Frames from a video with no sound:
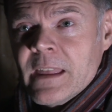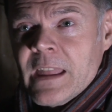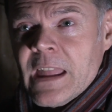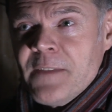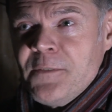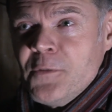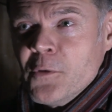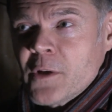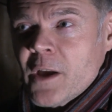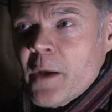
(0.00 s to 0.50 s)

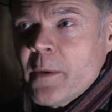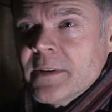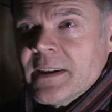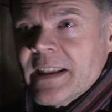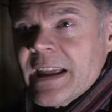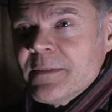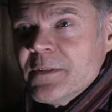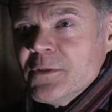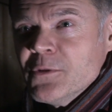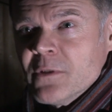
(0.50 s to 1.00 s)
If you're going
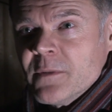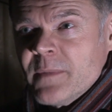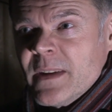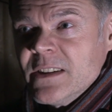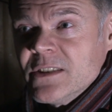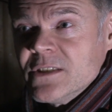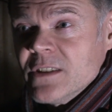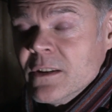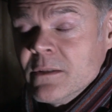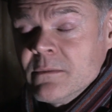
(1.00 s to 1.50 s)
and having your
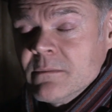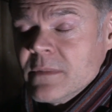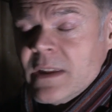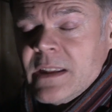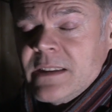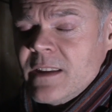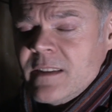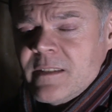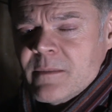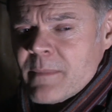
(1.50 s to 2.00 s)
adventure,
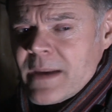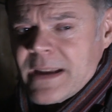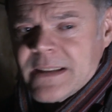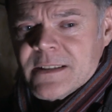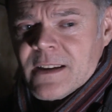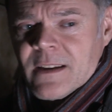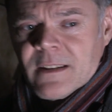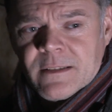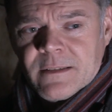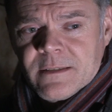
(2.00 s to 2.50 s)
it doesn't
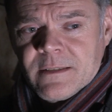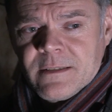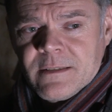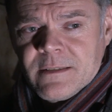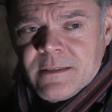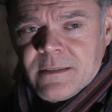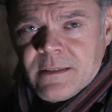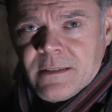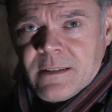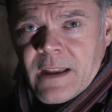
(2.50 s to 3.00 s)
matter.
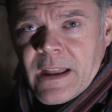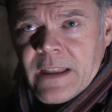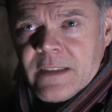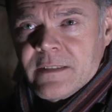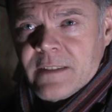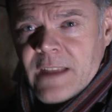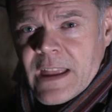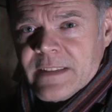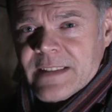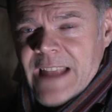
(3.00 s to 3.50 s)

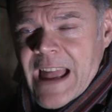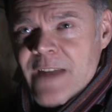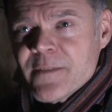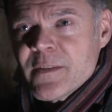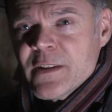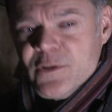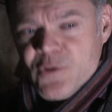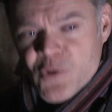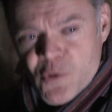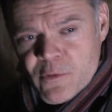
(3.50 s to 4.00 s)
It's
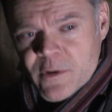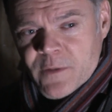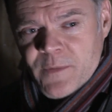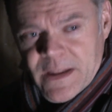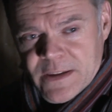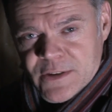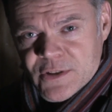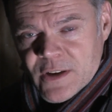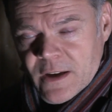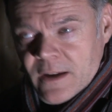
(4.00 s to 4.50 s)
having your
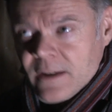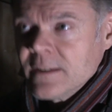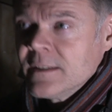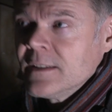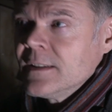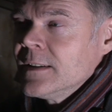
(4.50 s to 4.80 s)
adventure.